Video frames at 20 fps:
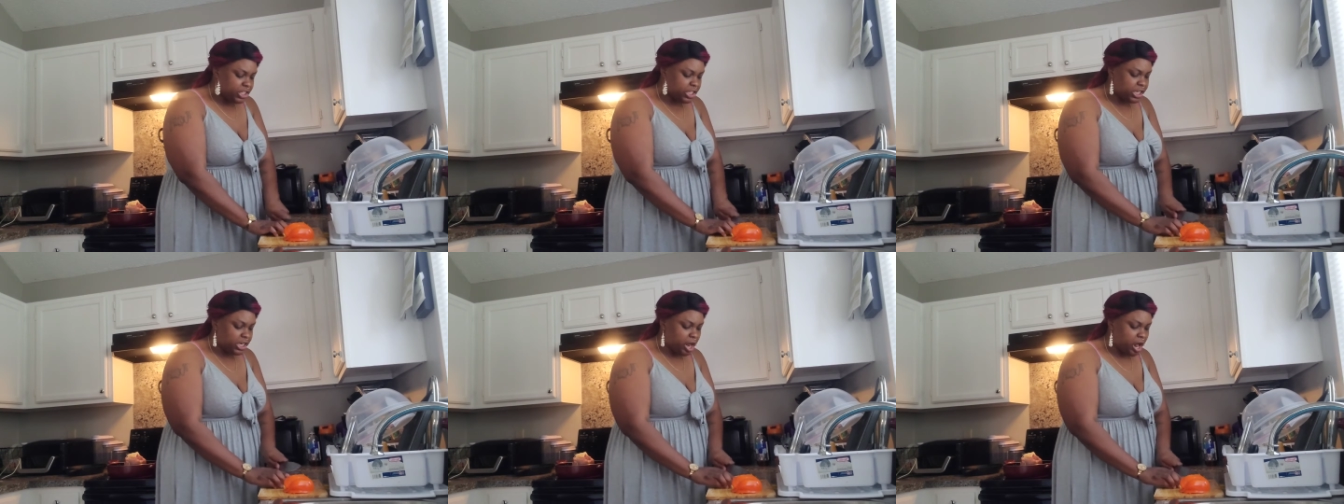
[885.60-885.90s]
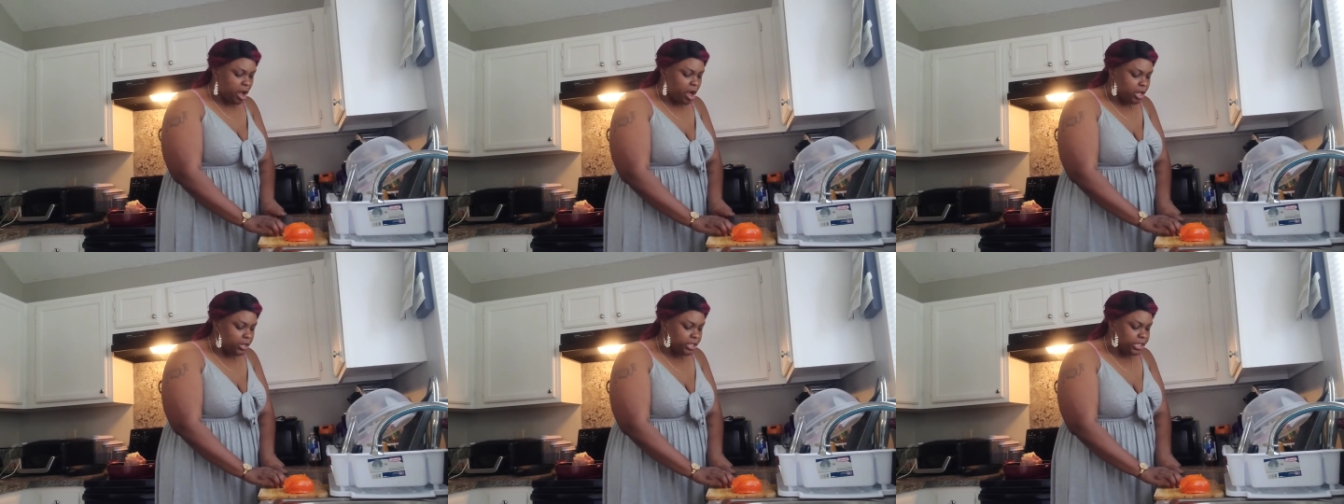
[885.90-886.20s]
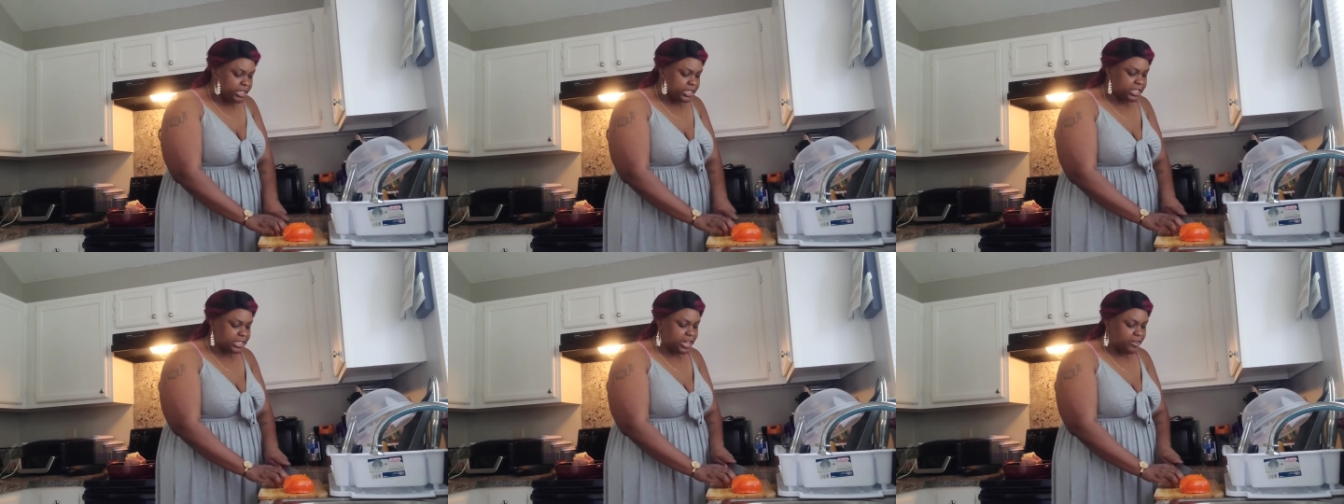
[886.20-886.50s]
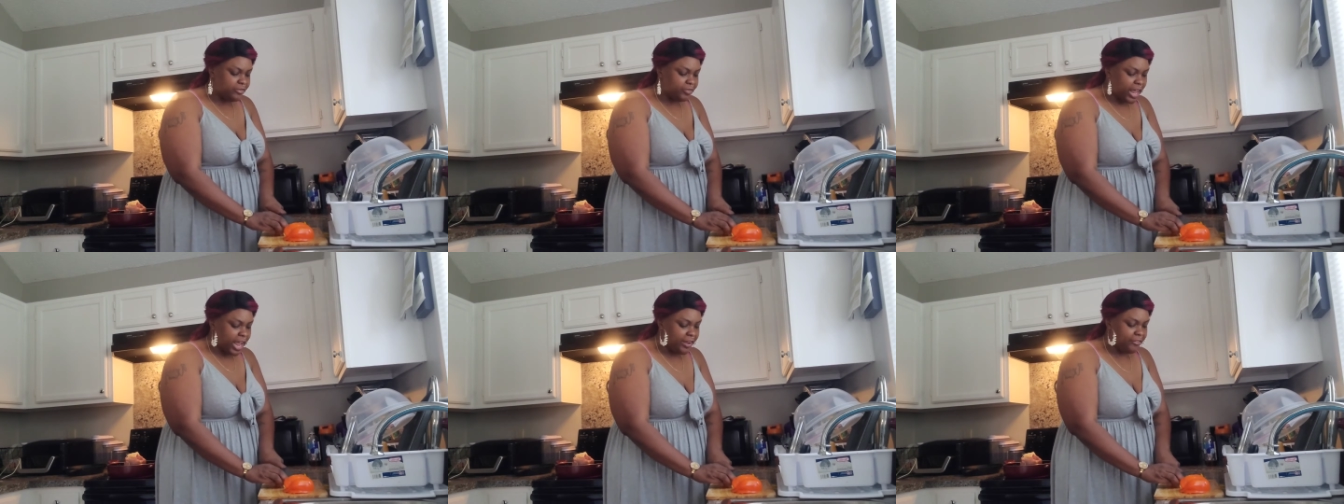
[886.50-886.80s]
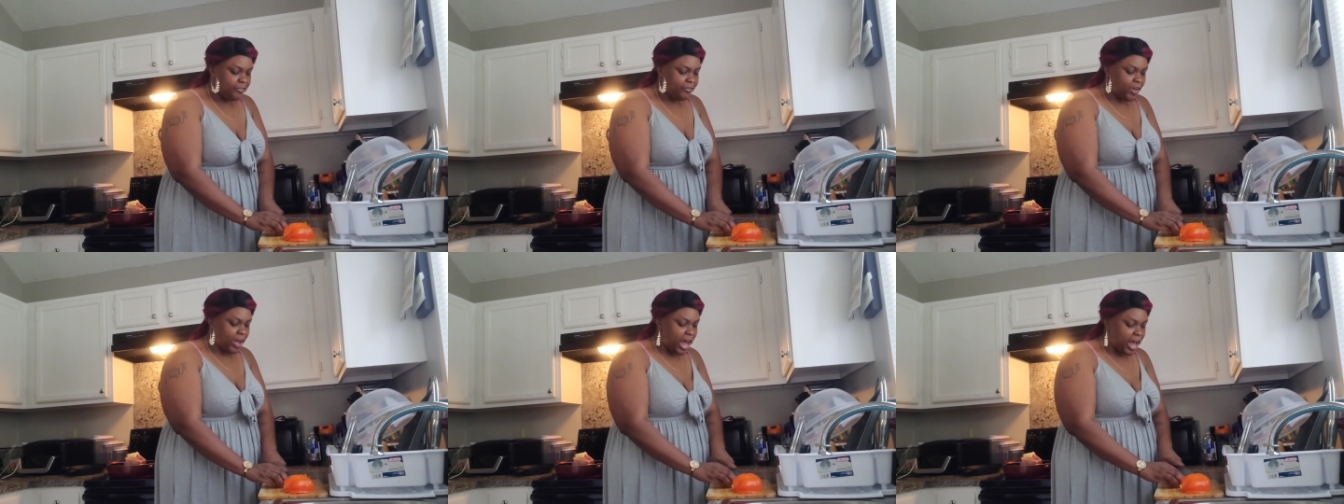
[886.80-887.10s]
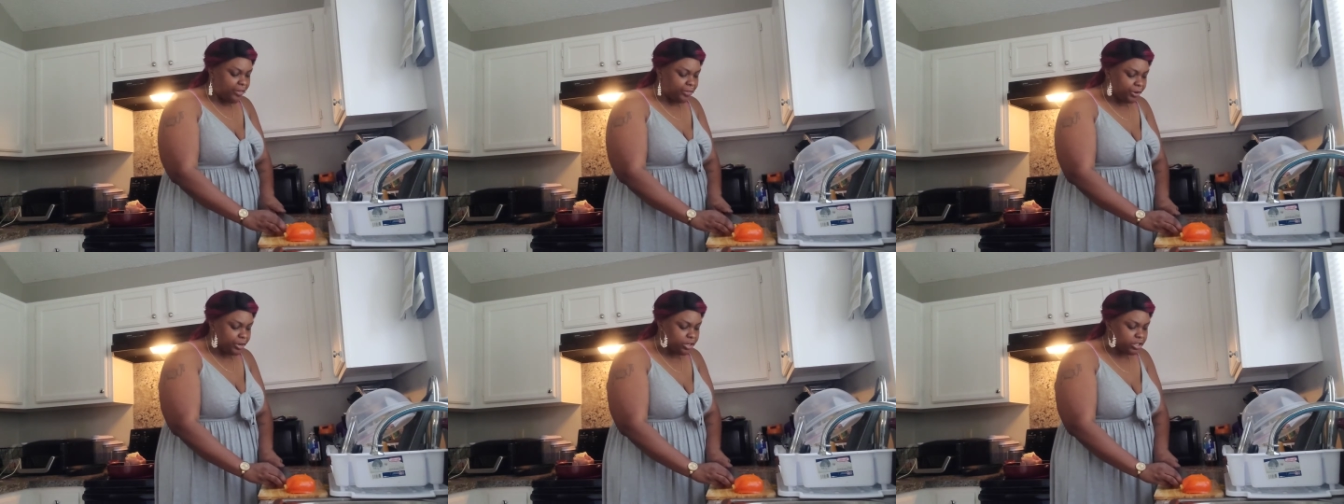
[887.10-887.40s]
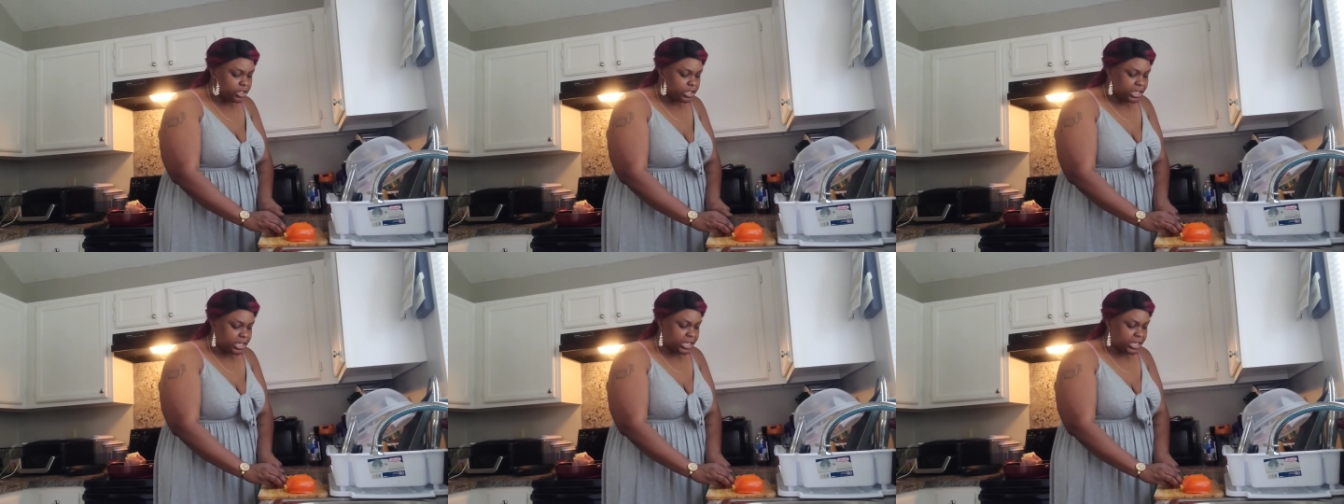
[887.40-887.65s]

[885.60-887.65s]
and all of this stuff. Like, fathers